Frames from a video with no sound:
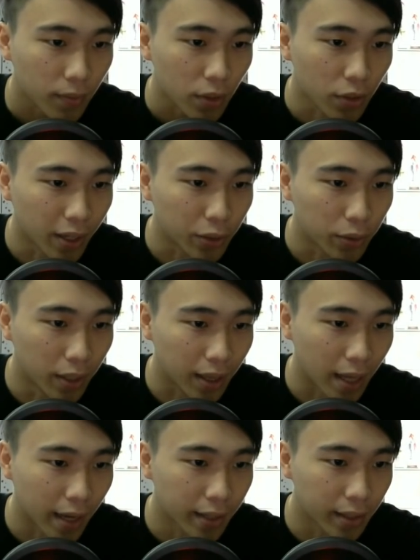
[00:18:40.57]
right, to
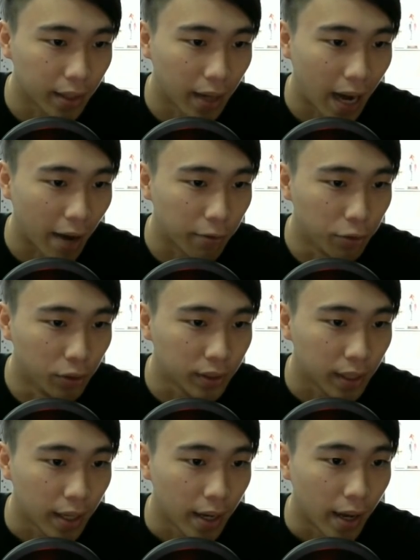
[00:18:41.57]
align the heart
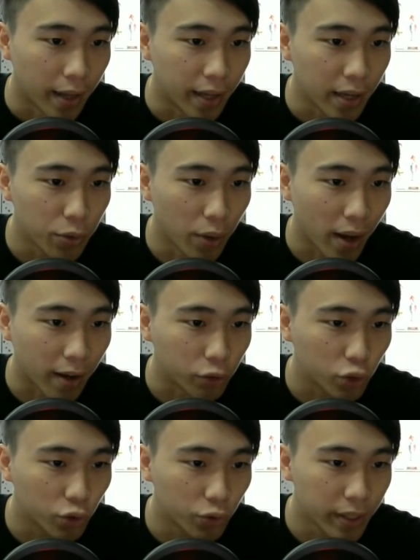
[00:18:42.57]
runes, and then you will have
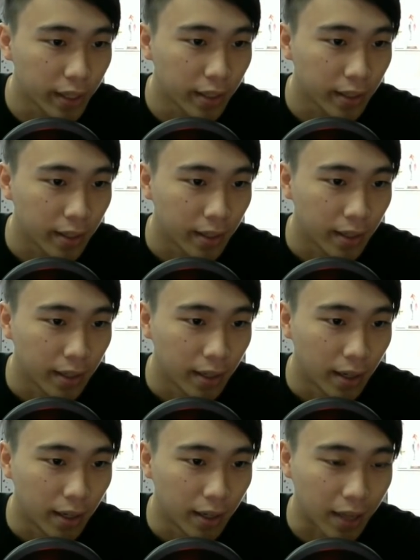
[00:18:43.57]
3
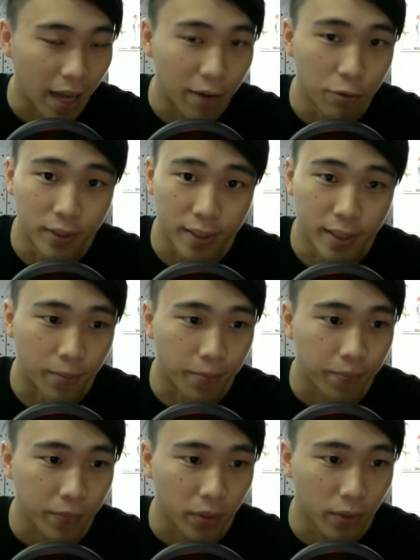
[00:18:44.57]
light runes here.
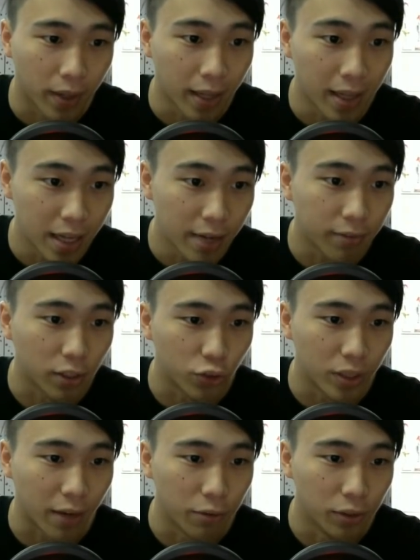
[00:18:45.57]
Right, then leave the
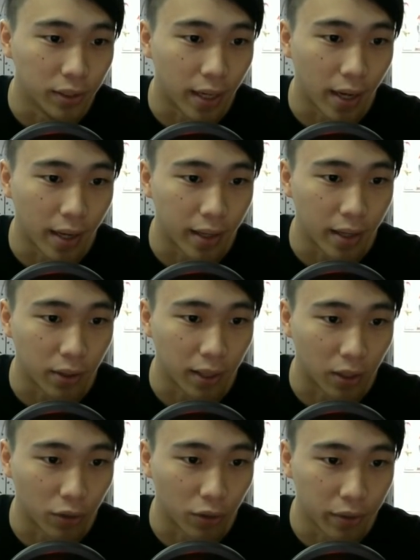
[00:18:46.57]
3 light runes there, and then you
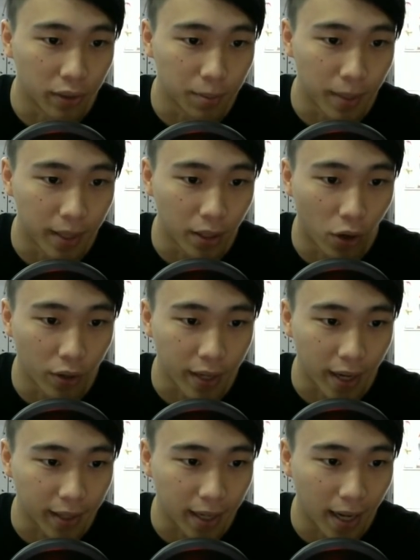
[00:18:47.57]
can continue spinning all the
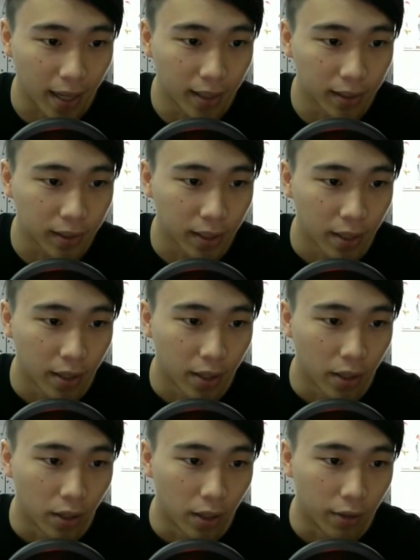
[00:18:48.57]
other colors.
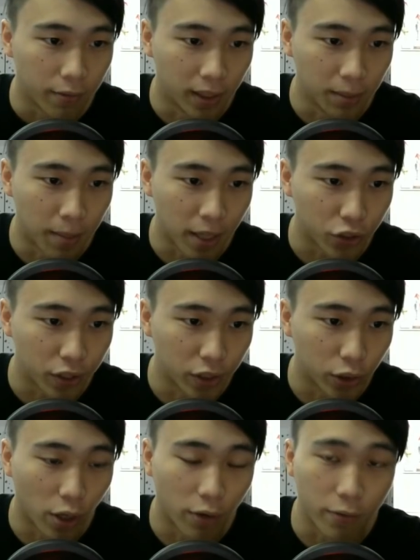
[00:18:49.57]
First batch
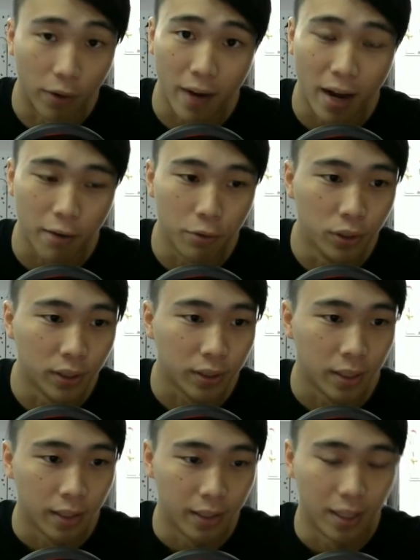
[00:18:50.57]
dissolve of heart runes,
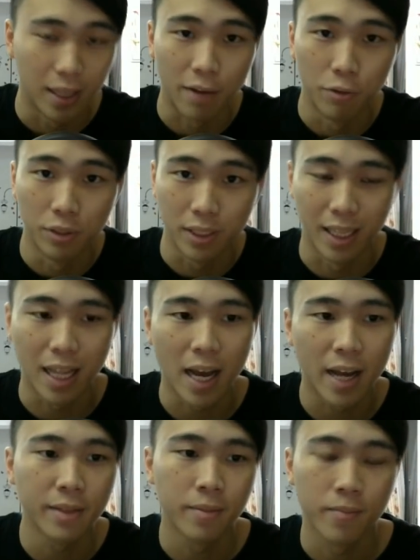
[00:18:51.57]
the light runes
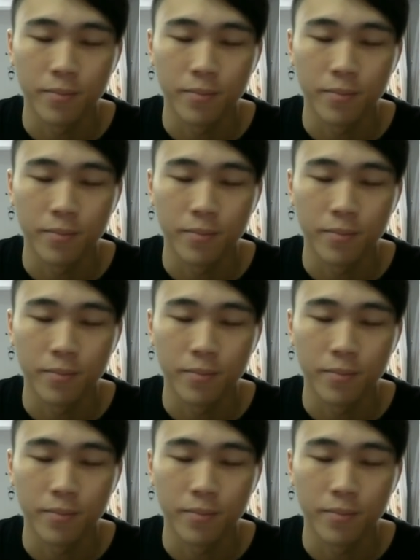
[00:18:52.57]
align.